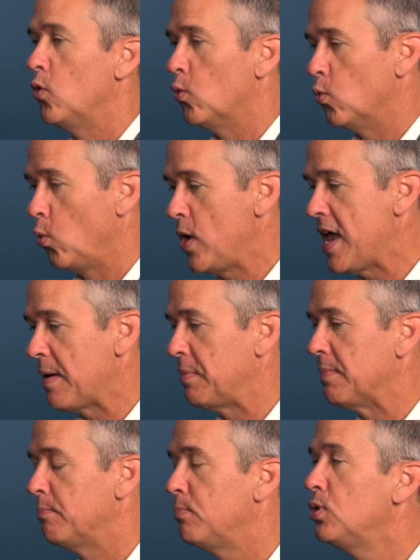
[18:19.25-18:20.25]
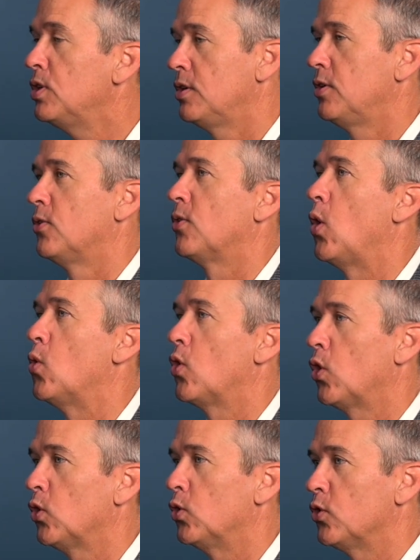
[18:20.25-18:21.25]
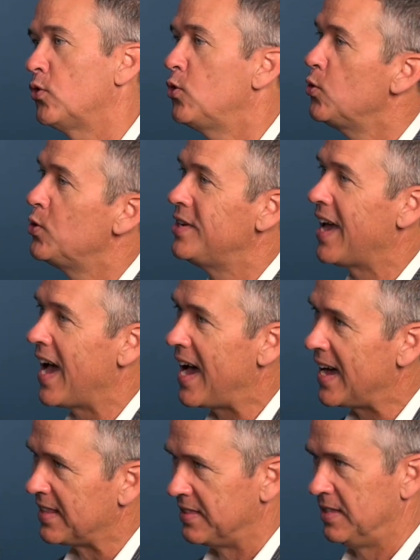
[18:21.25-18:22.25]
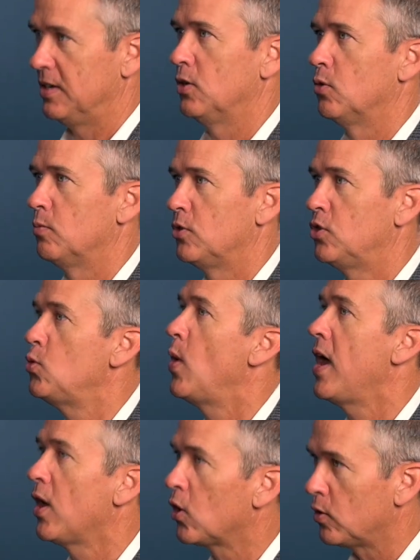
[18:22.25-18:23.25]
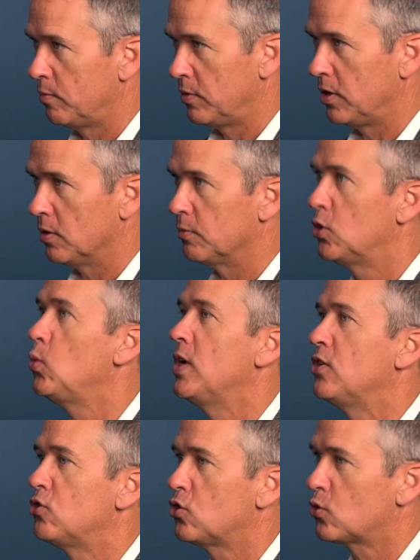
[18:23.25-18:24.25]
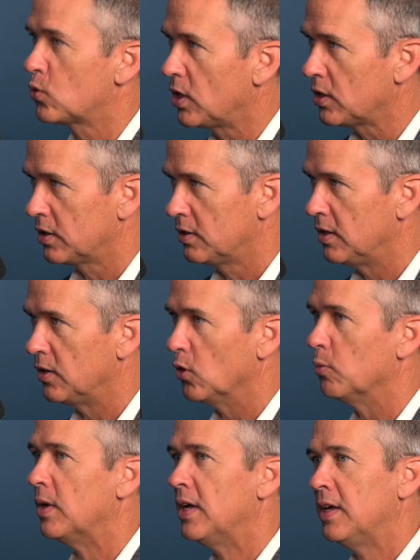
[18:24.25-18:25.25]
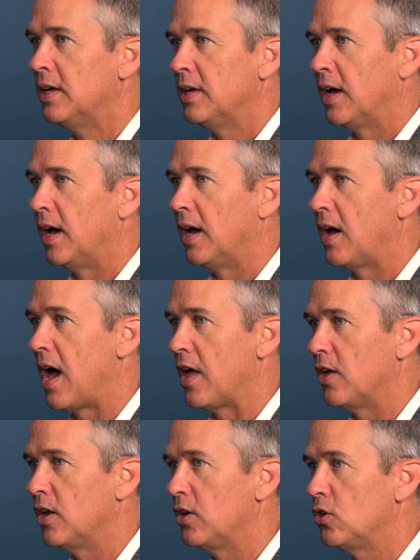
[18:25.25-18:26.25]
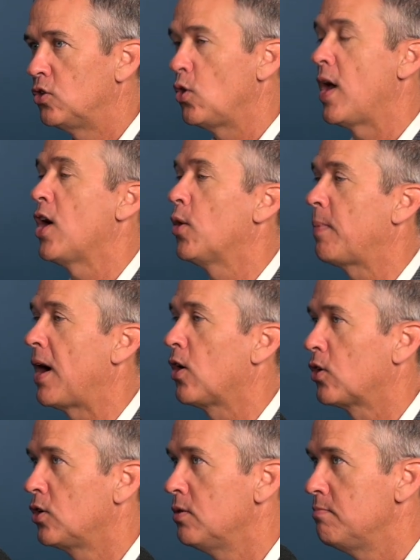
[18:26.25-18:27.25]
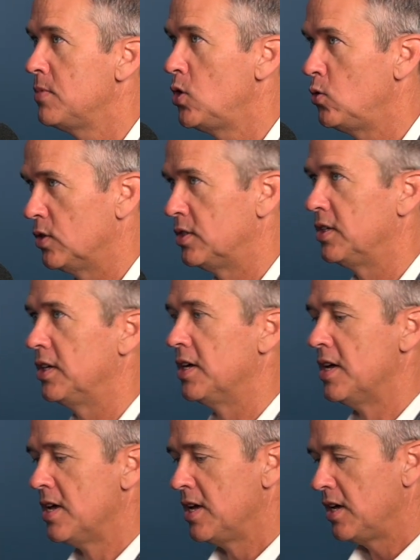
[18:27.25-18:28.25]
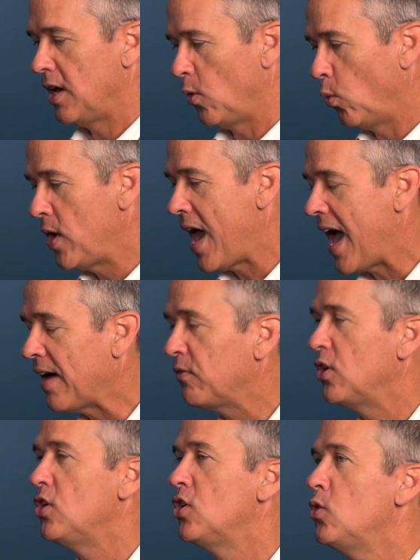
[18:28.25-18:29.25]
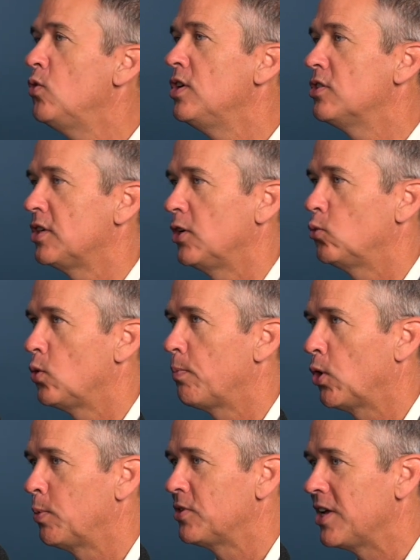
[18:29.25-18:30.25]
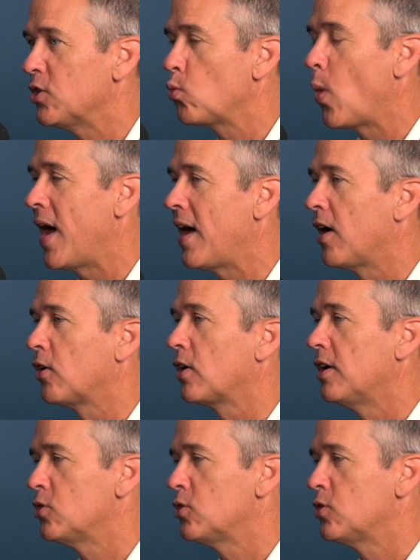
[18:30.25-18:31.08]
We have been put here on earth to guide them, to help them, to instruct them, to help our community. We have to do these things with purpose. It's why